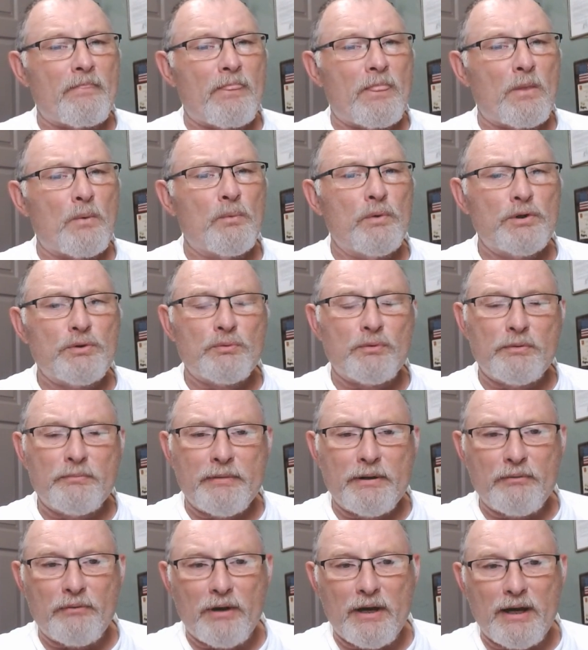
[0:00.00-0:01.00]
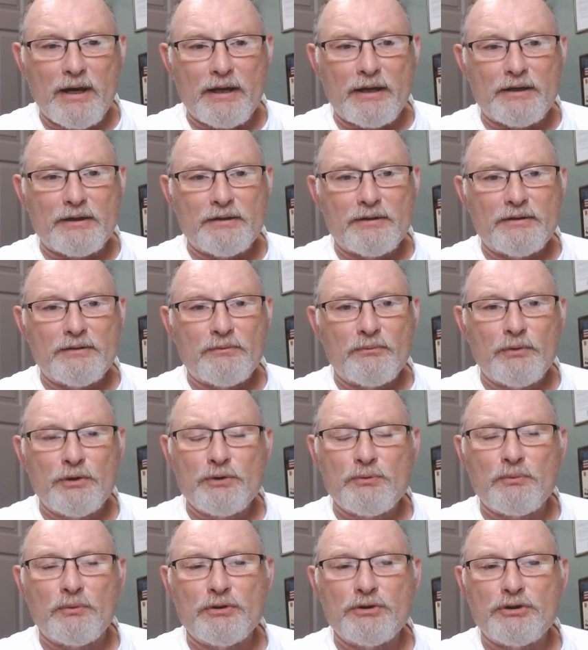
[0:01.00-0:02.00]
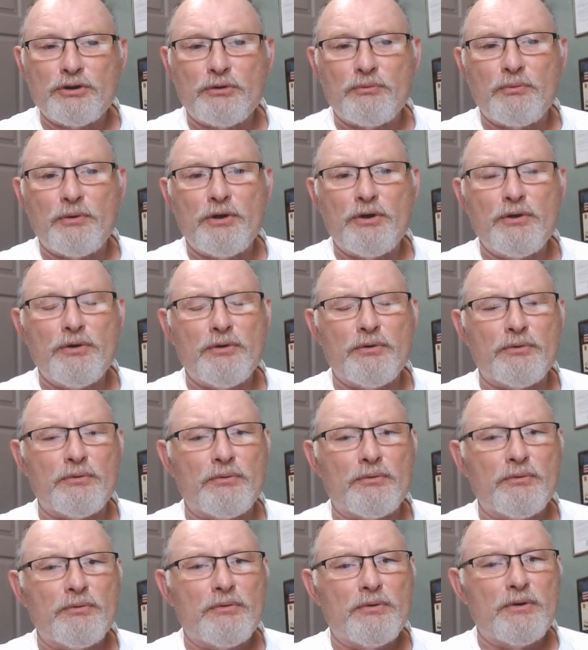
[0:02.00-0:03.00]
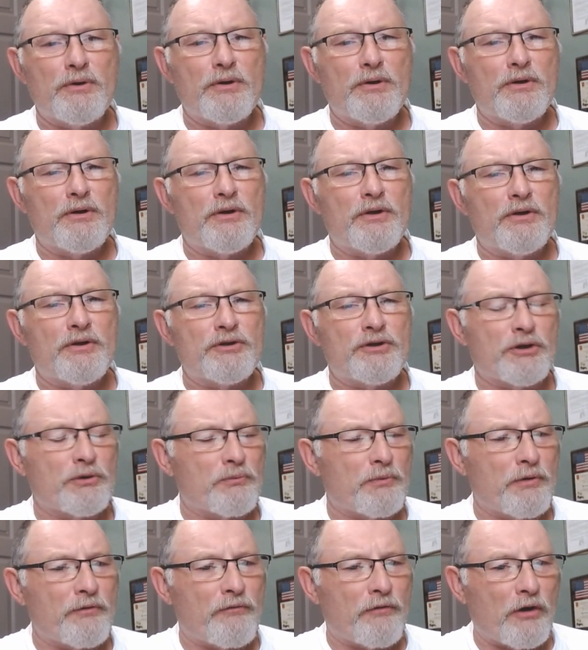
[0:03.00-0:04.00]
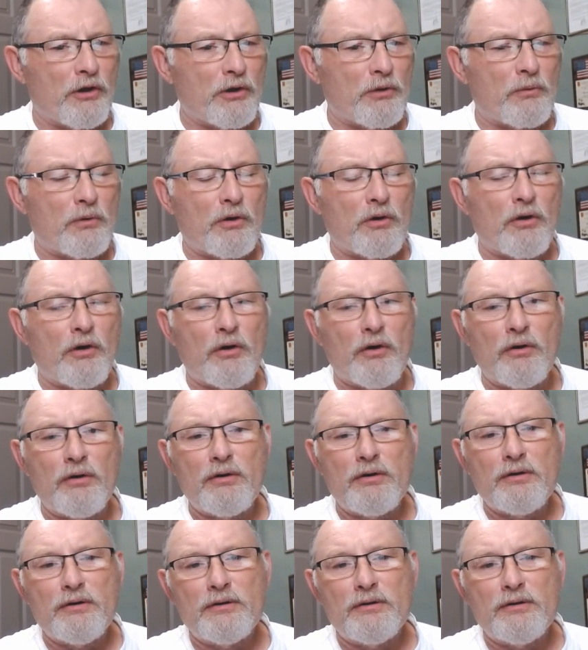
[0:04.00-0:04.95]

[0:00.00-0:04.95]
Which would be right? Which one should we do? Should we follow our heart?